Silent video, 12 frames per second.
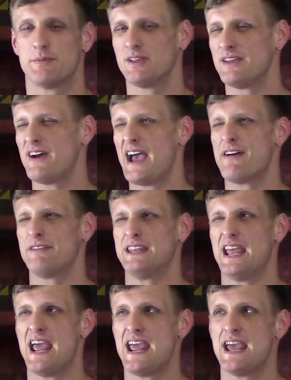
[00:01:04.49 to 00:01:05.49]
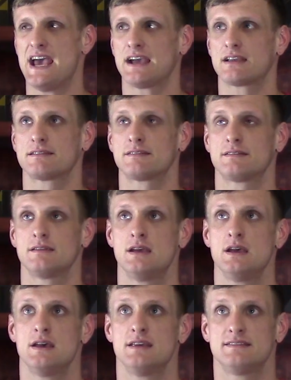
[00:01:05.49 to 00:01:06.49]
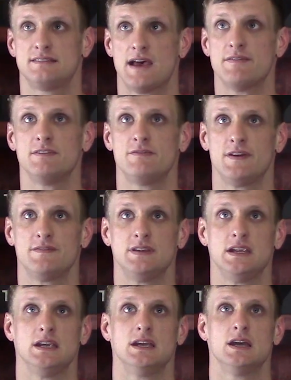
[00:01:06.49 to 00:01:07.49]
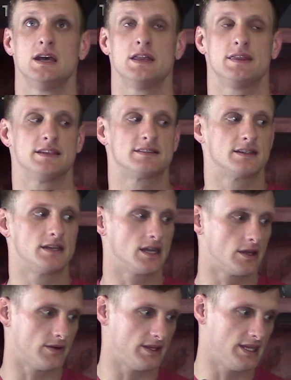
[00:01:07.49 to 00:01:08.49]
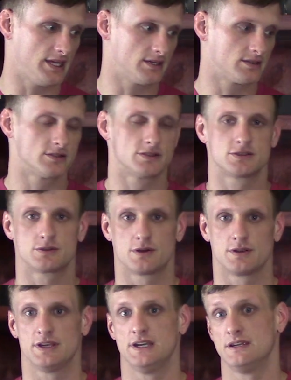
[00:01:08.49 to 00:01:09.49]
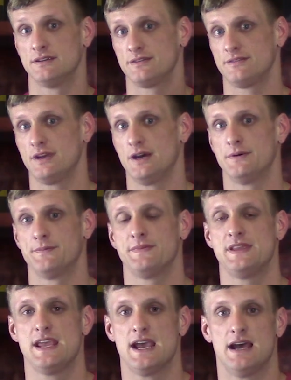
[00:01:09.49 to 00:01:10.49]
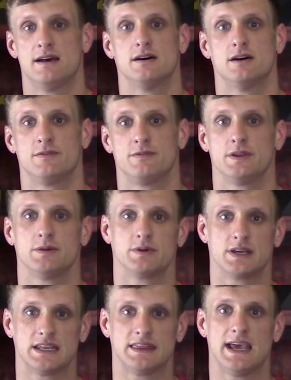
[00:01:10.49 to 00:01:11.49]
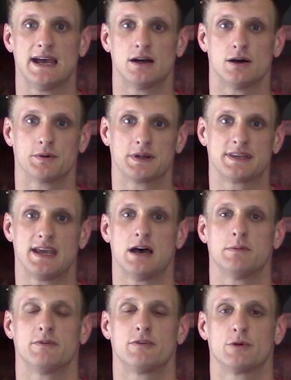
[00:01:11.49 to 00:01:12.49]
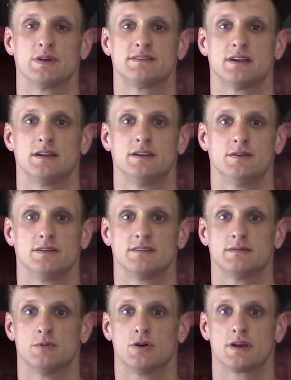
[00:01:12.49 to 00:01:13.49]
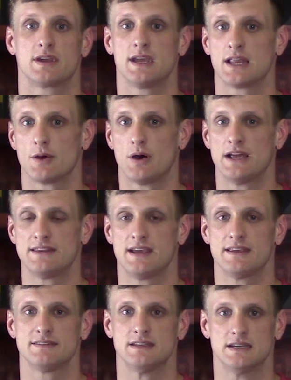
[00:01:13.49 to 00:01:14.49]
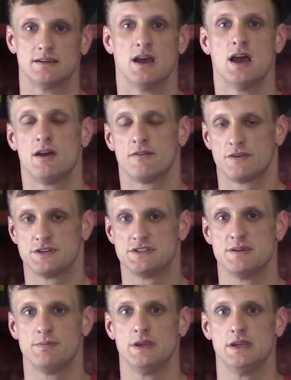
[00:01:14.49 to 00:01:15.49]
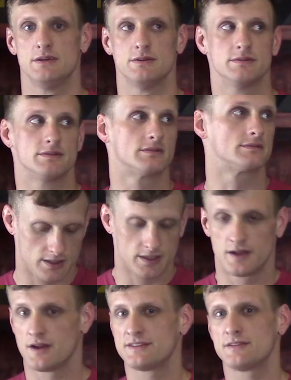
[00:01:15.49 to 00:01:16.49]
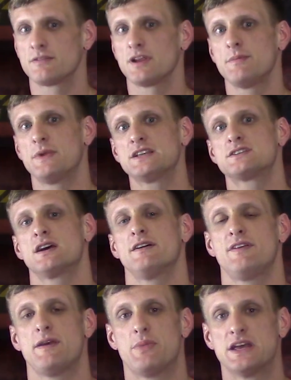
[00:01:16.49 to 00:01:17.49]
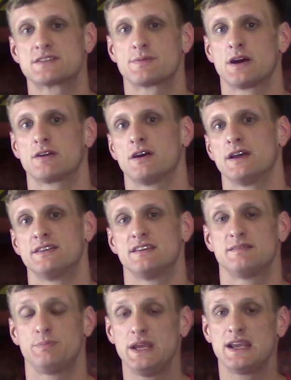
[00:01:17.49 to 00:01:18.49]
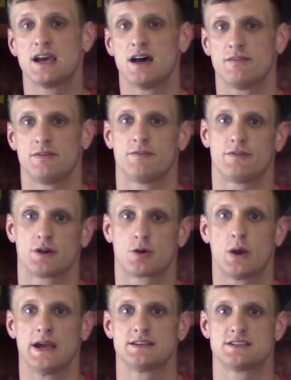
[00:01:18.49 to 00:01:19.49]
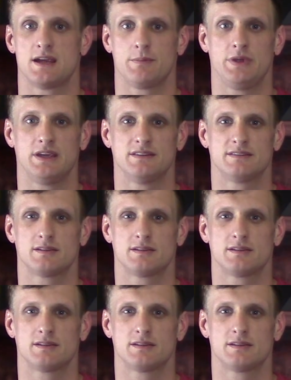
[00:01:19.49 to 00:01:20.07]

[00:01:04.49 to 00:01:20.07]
I believe I have an AX 750 that's going to go in there shortly. So yeah, hopefully we'll get that all worked out before we start doing some more kilowatt testing for GPUs. There isn't really much of a benchmark run to speak of for Quake Champions.